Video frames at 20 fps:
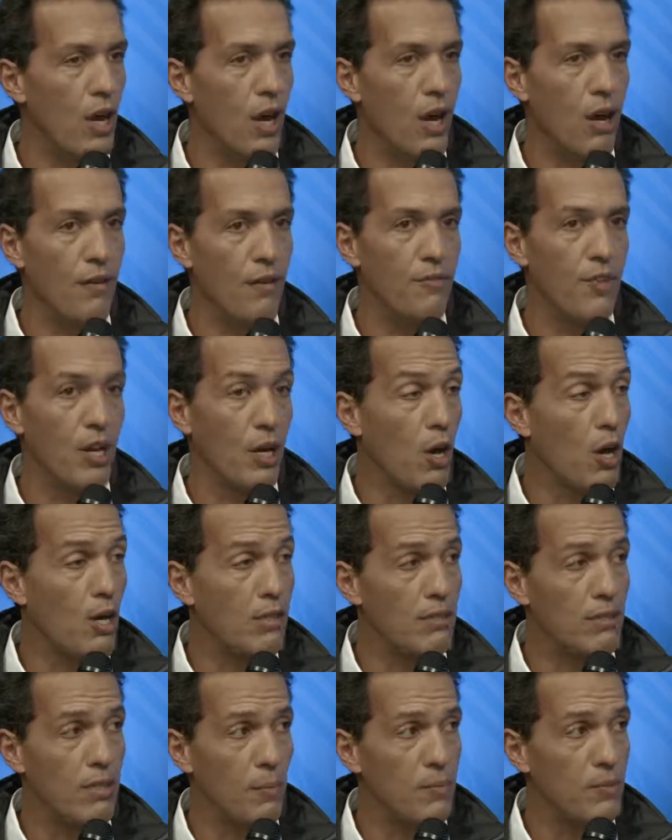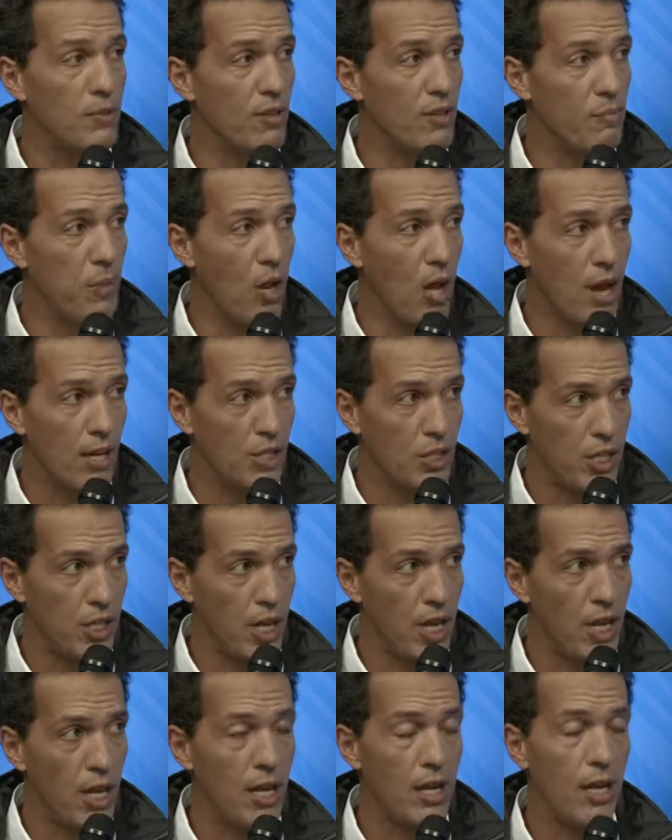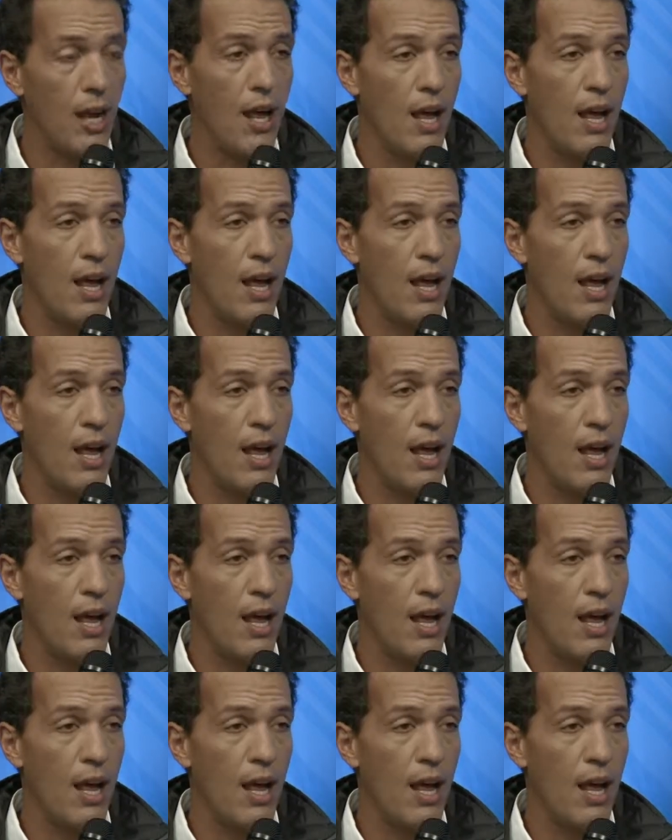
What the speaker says: of the concepts of blockchain